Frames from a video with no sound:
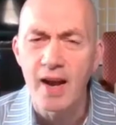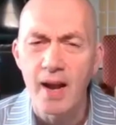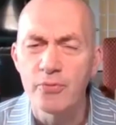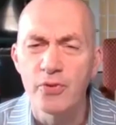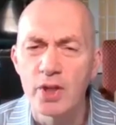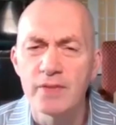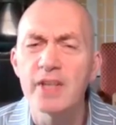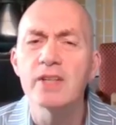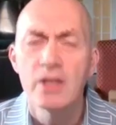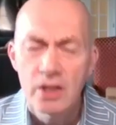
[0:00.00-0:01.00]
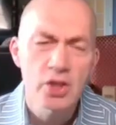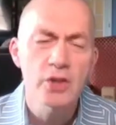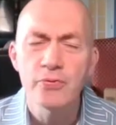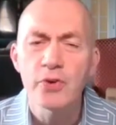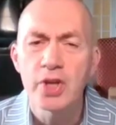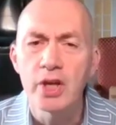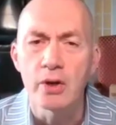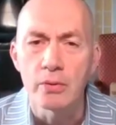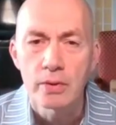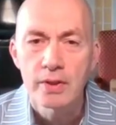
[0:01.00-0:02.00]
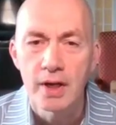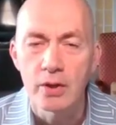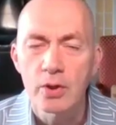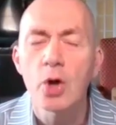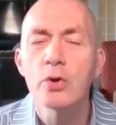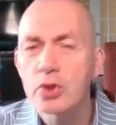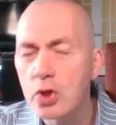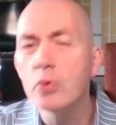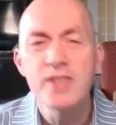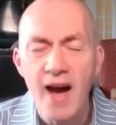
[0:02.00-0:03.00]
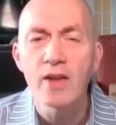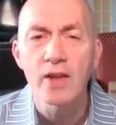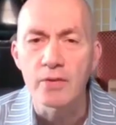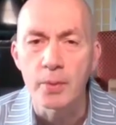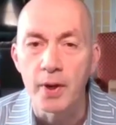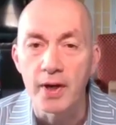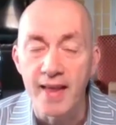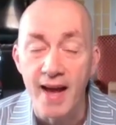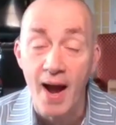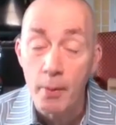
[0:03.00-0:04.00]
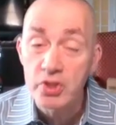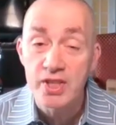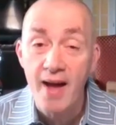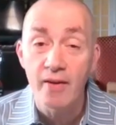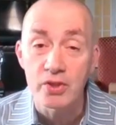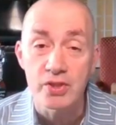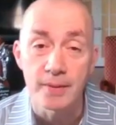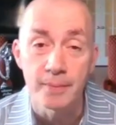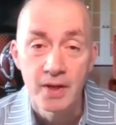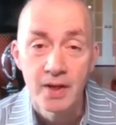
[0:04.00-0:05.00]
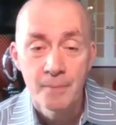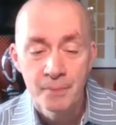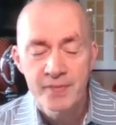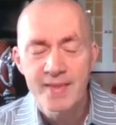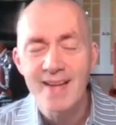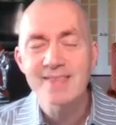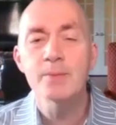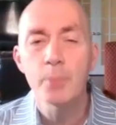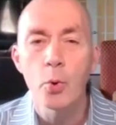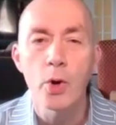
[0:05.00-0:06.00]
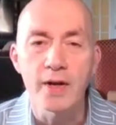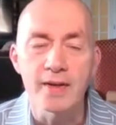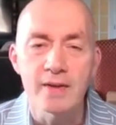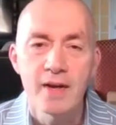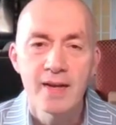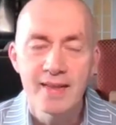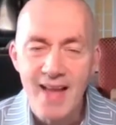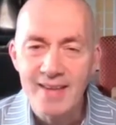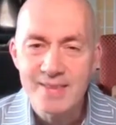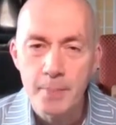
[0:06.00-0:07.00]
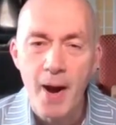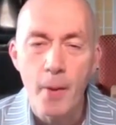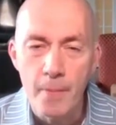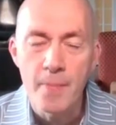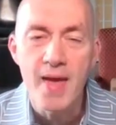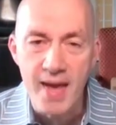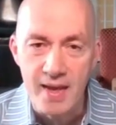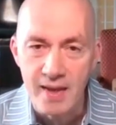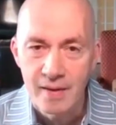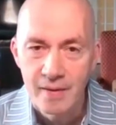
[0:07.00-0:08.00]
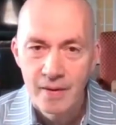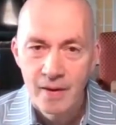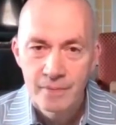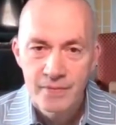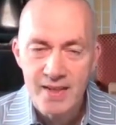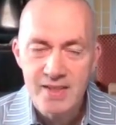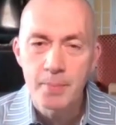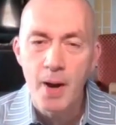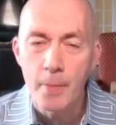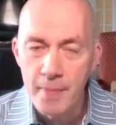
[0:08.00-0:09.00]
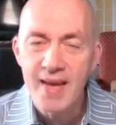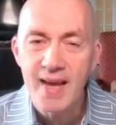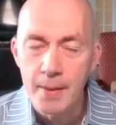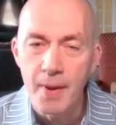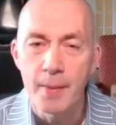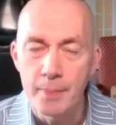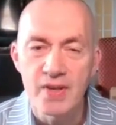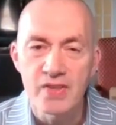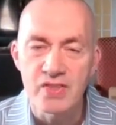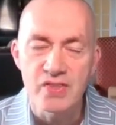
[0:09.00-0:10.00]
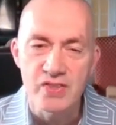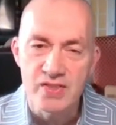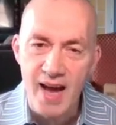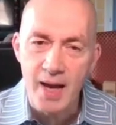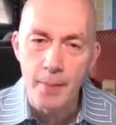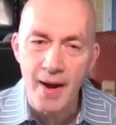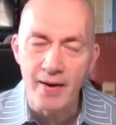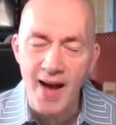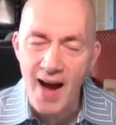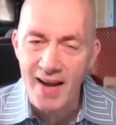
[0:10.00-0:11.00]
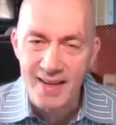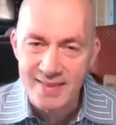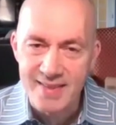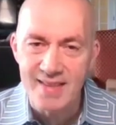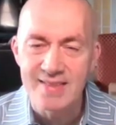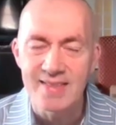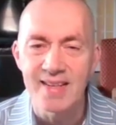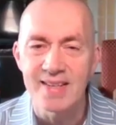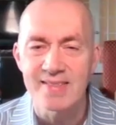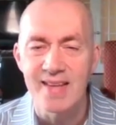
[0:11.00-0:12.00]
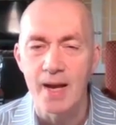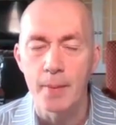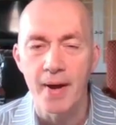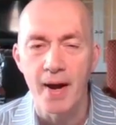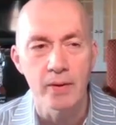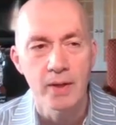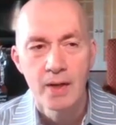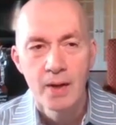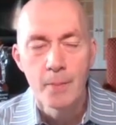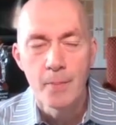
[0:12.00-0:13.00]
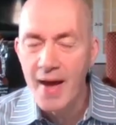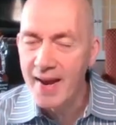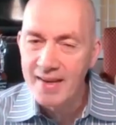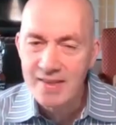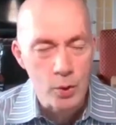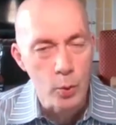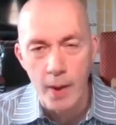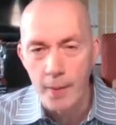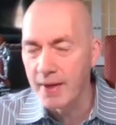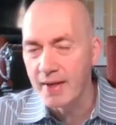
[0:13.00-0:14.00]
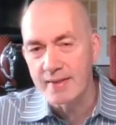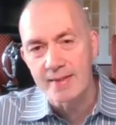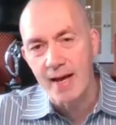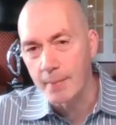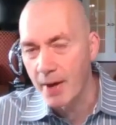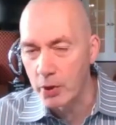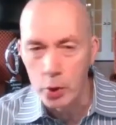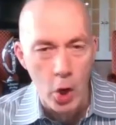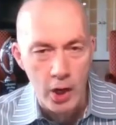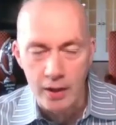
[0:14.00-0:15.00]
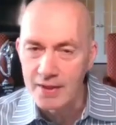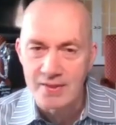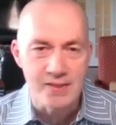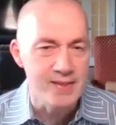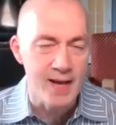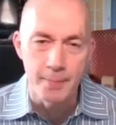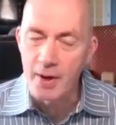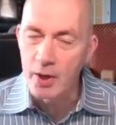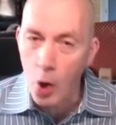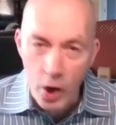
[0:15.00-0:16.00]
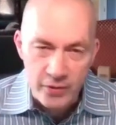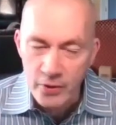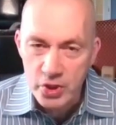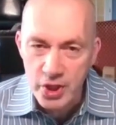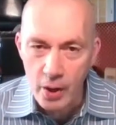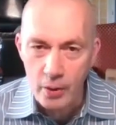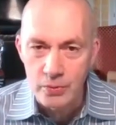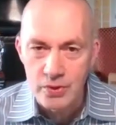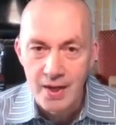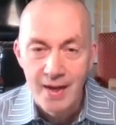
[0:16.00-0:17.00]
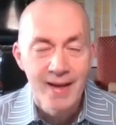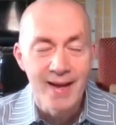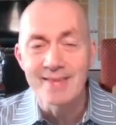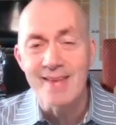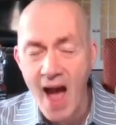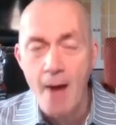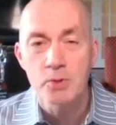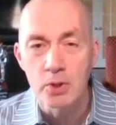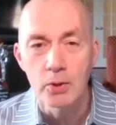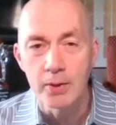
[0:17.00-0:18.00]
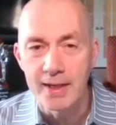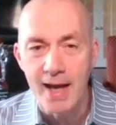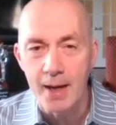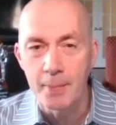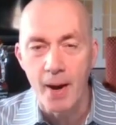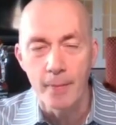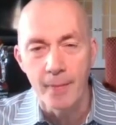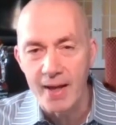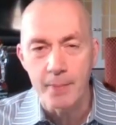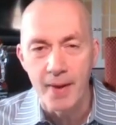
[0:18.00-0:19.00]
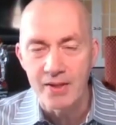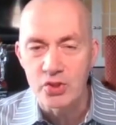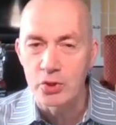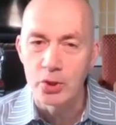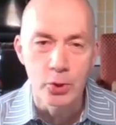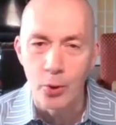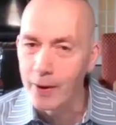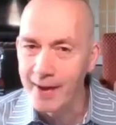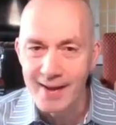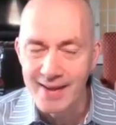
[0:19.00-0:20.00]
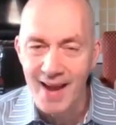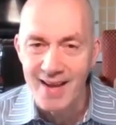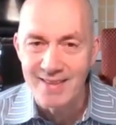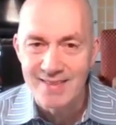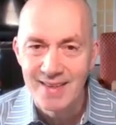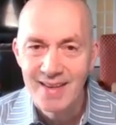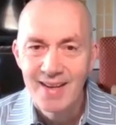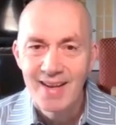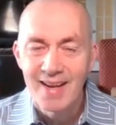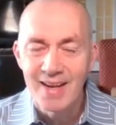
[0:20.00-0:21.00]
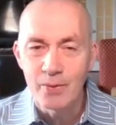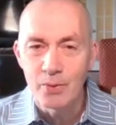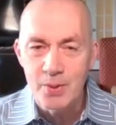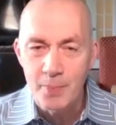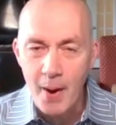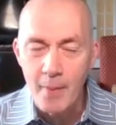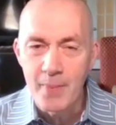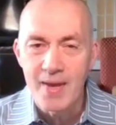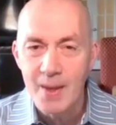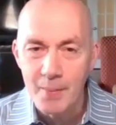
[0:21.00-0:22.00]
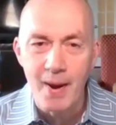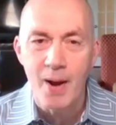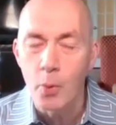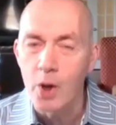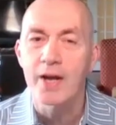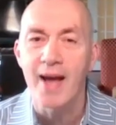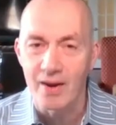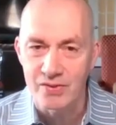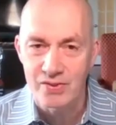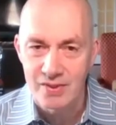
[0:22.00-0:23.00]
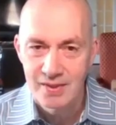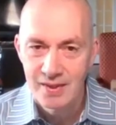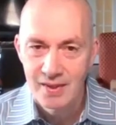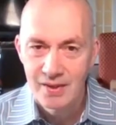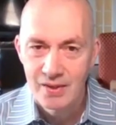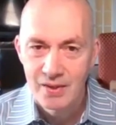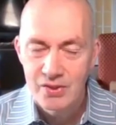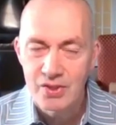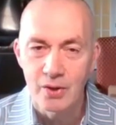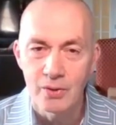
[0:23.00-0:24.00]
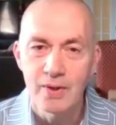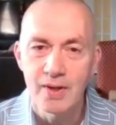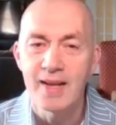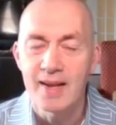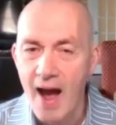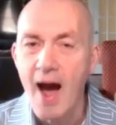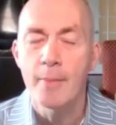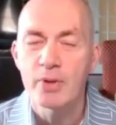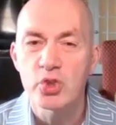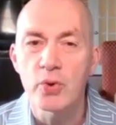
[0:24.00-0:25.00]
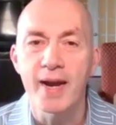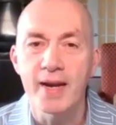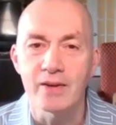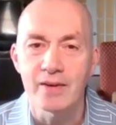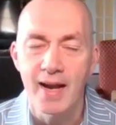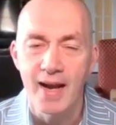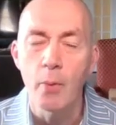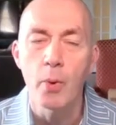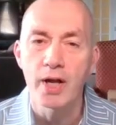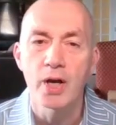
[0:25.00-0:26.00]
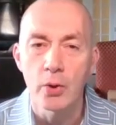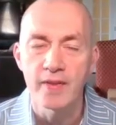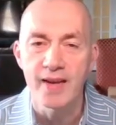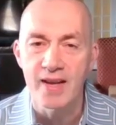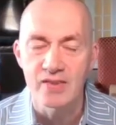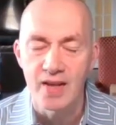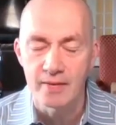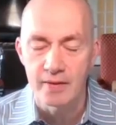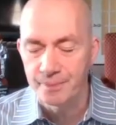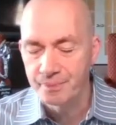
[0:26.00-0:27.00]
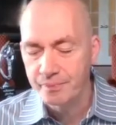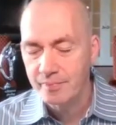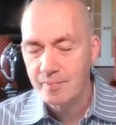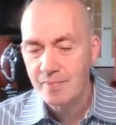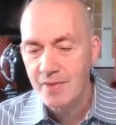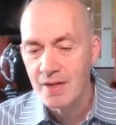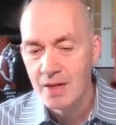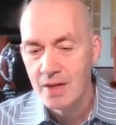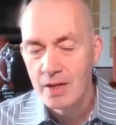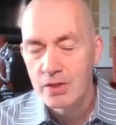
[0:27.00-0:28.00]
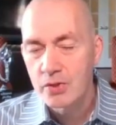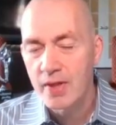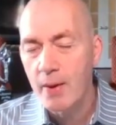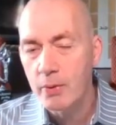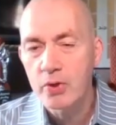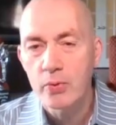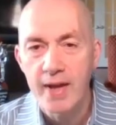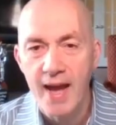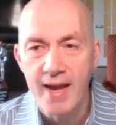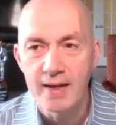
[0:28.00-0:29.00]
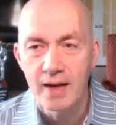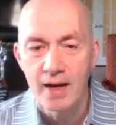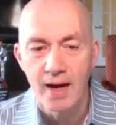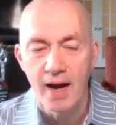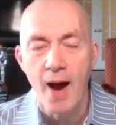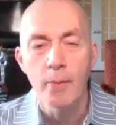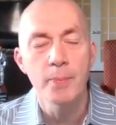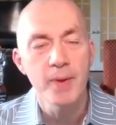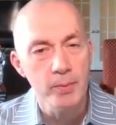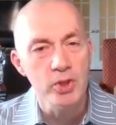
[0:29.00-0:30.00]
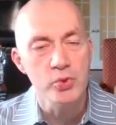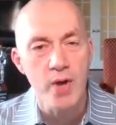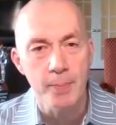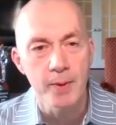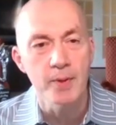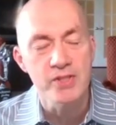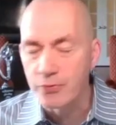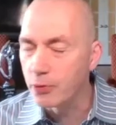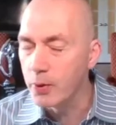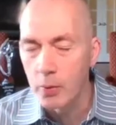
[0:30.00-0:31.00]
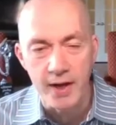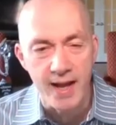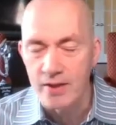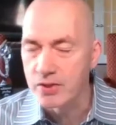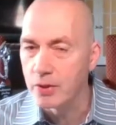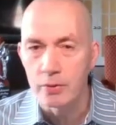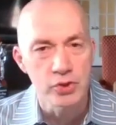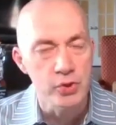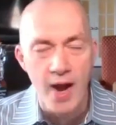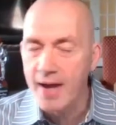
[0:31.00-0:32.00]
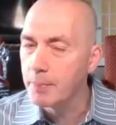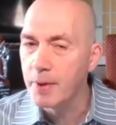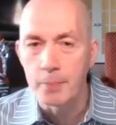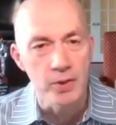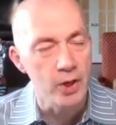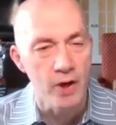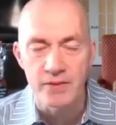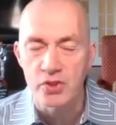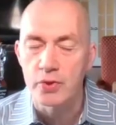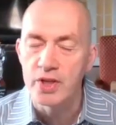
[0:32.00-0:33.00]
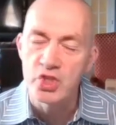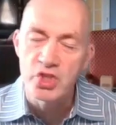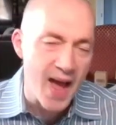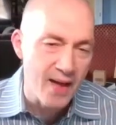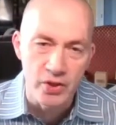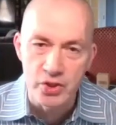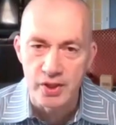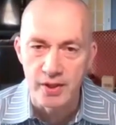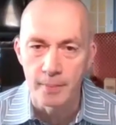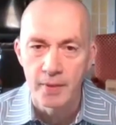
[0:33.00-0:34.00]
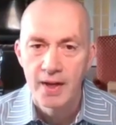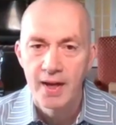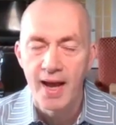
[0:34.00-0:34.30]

and I'm full of it, good for you. You know, go go tell everybody that. I would challenge them. That's important. That's about me. That's about me and my business. It's not about high intensity. It's not about MedX equipment. It's not about Nautilus. It's not about Arthur Jones. It's absolutely not about Mike Mentzer and Dorian Yates. It was about me and my workouts. So it, eh, I'm a trainer and I want to go to the next level. So that would create, uh, I would be able to drag people. It's a free workout. So dragging people in off the street, challenging them